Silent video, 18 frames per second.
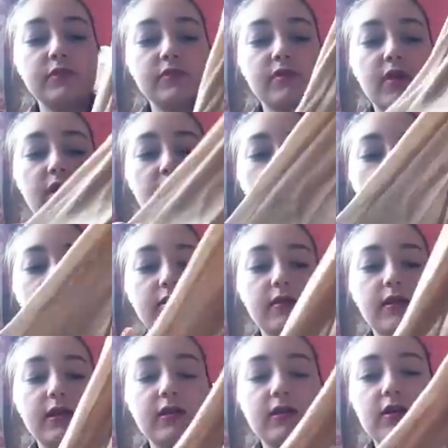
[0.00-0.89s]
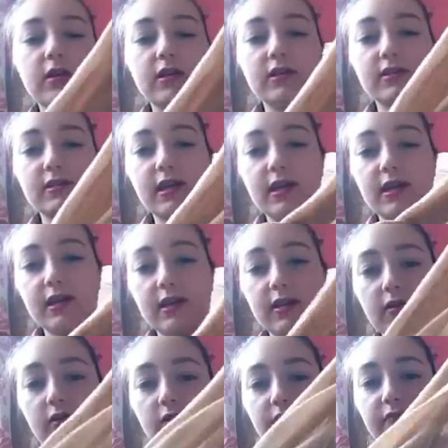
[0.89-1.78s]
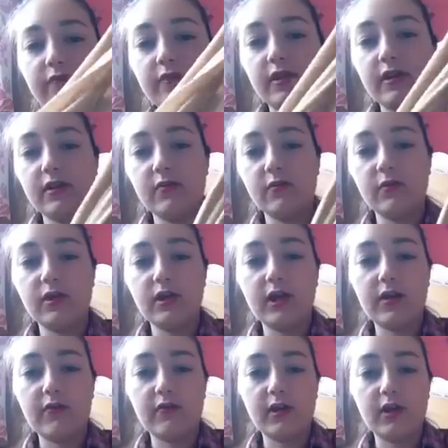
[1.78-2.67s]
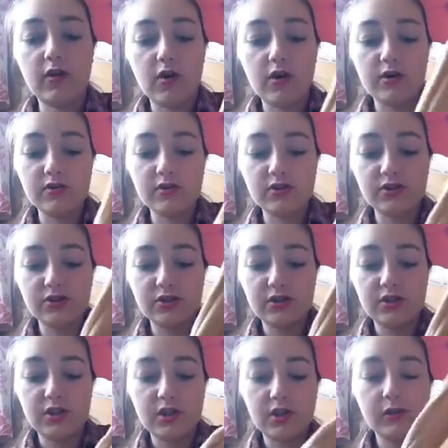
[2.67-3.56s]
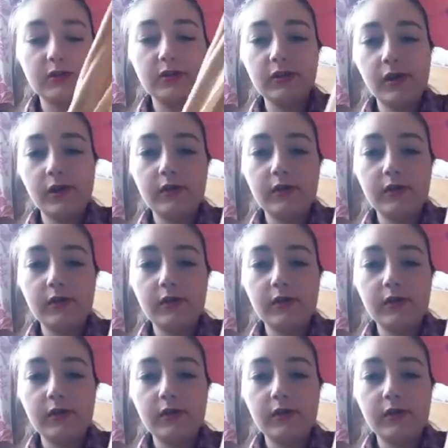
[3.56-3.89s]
so I mean like I can take it off in when I get really hot in the studio.